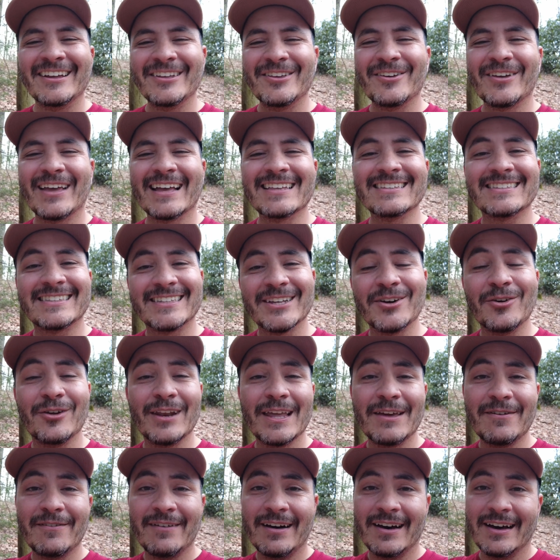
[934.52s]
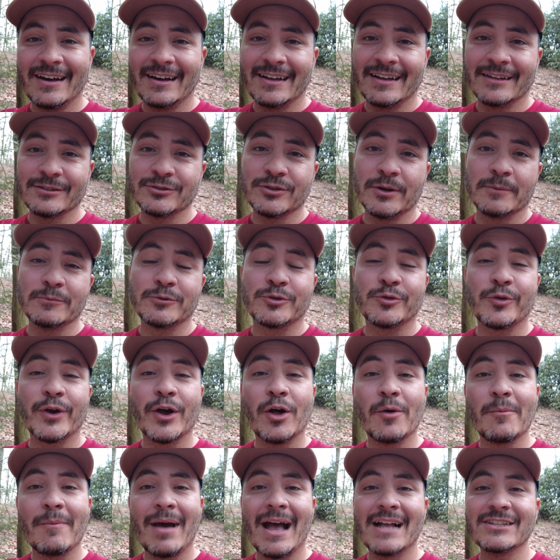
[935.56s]
You can still leave some
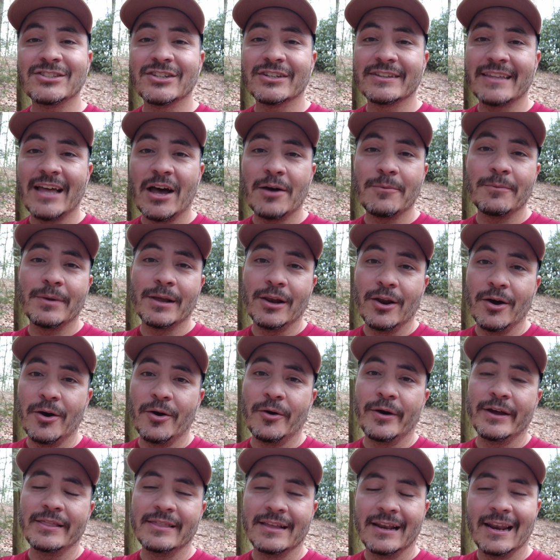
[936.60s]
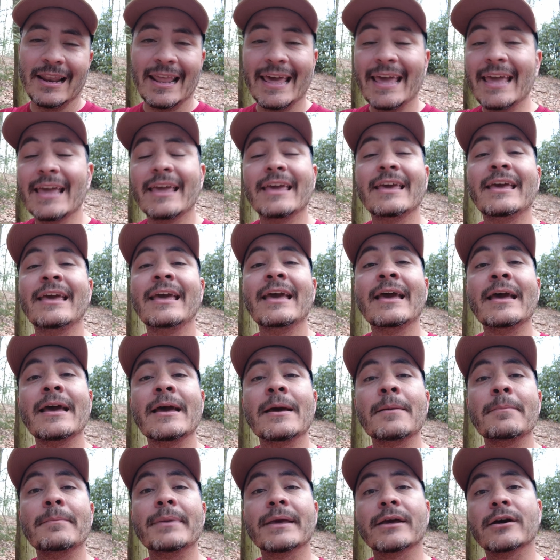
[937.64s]
trail magic down below in the link,
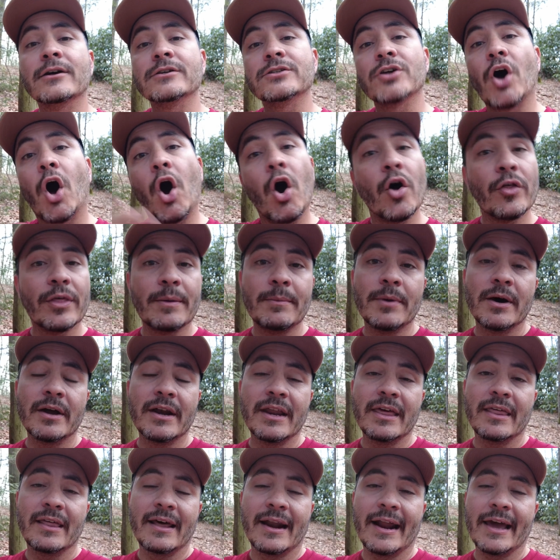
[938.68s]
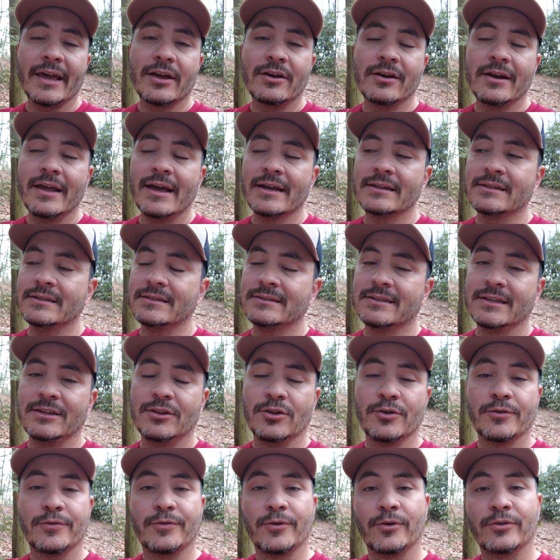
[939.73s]
because all the money that I collect is
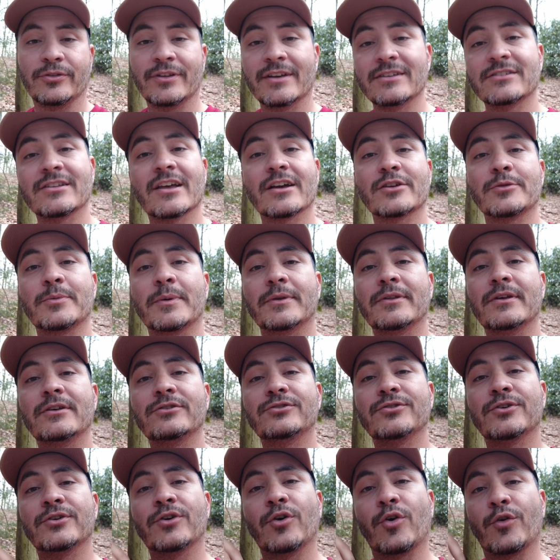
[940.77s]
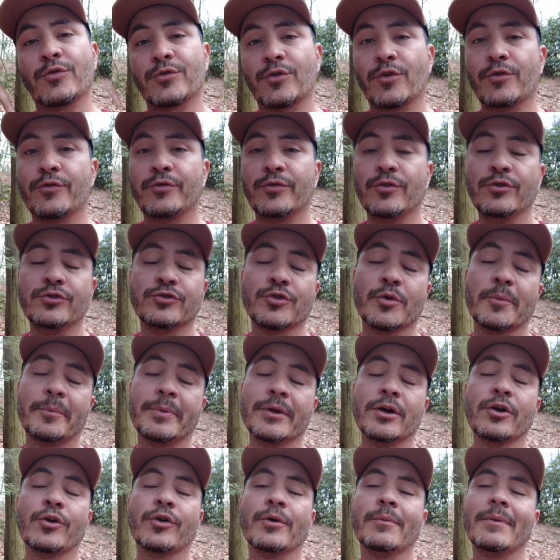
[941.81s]
either for this expedition or for future
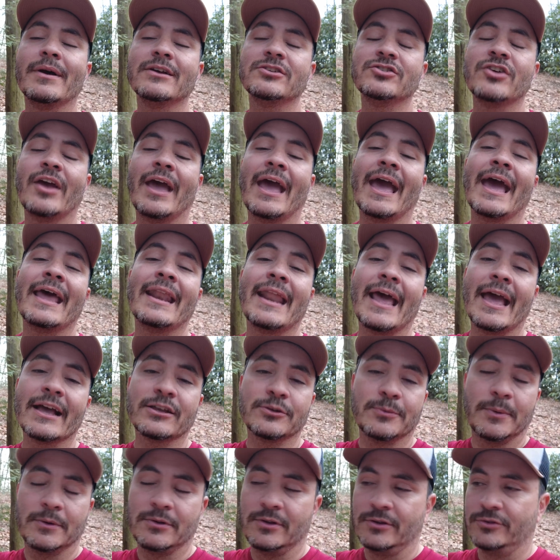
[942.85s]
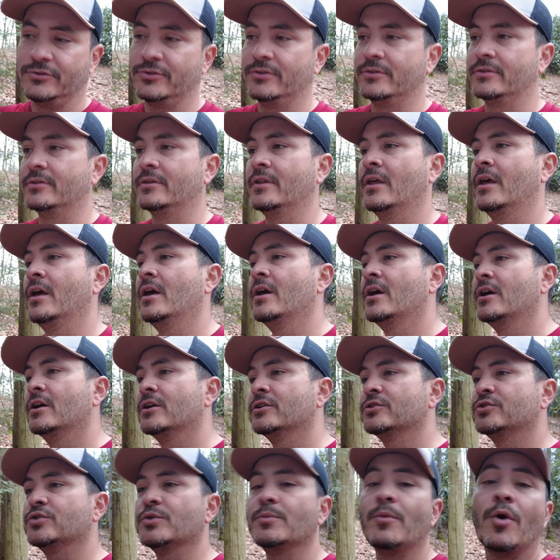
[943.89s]
pilgrimage and expedition.
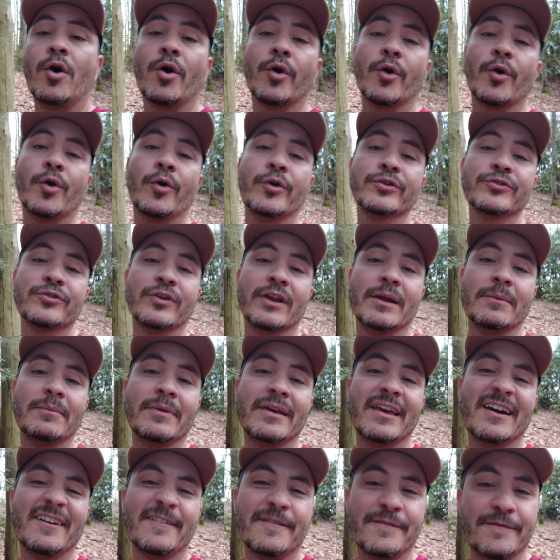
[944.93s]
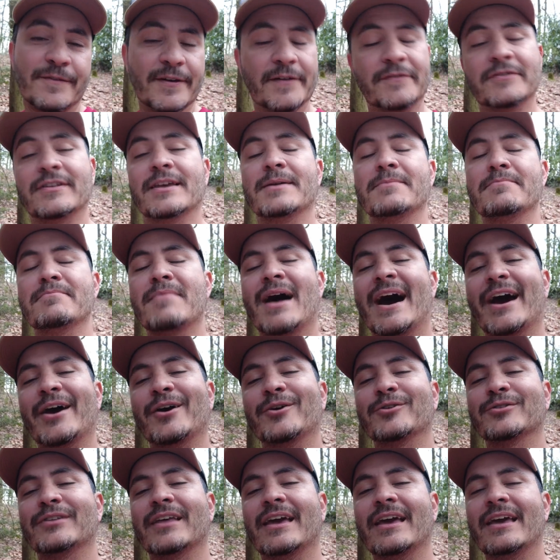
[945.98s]
Tomorrow is going to be a
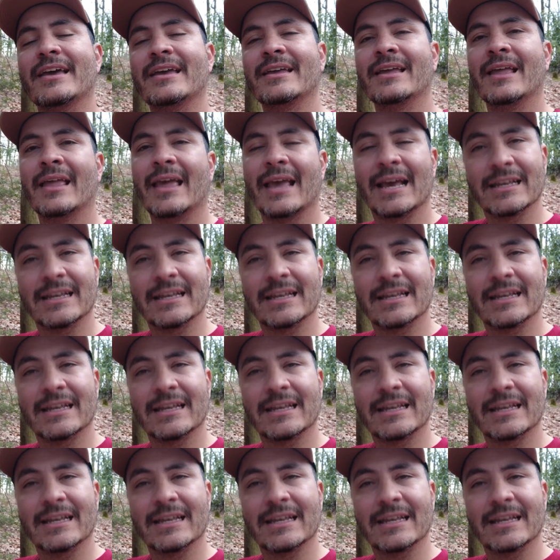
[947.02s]
15-mile day.